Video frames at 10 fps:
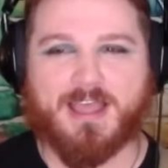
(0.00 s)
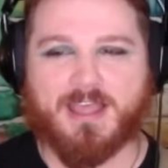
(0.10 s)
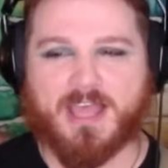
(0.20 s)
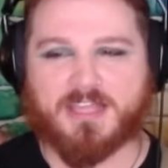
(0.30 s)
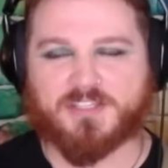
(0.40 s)

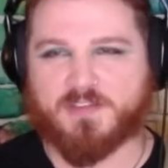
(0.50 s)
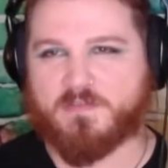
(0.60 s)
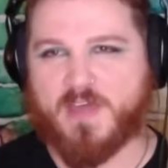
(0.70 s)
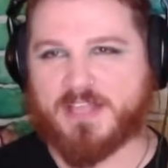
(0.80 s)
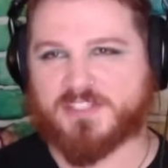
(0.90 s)
as if
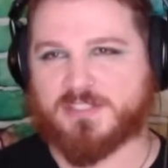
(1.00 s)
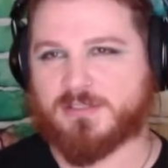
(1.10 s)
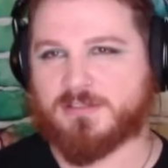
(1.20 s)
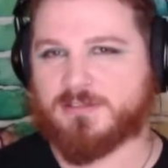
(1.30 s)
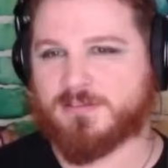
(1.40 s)
that's
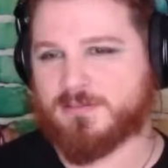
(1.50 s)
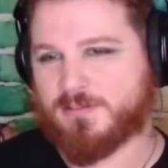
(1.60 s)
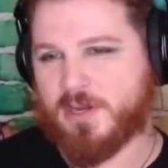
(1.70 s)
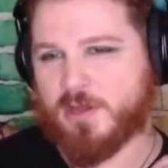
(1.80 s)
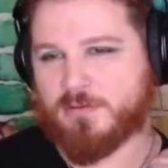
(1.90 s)

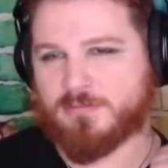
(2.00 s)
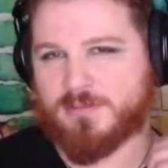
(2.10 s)
you know,